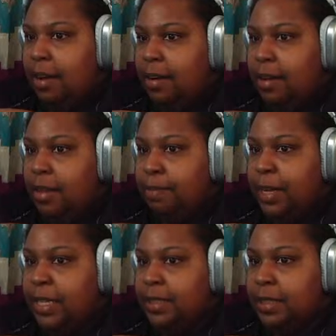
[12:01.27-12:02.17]
all the
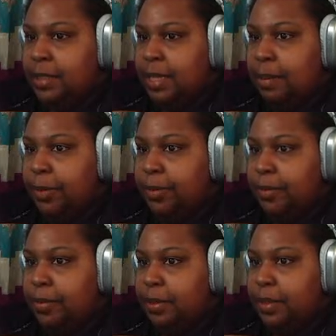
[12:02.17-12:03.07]
buttons are labeled.
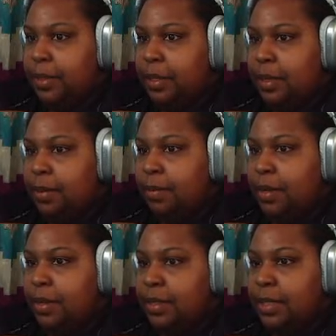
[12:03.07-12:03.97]

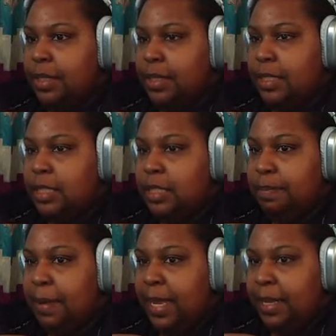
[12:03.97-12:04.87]
Well, there's a
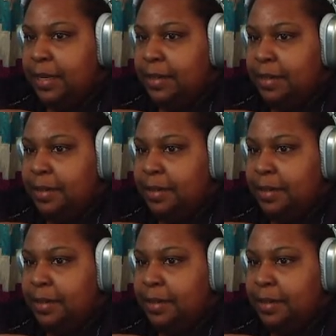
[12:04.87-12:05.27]
span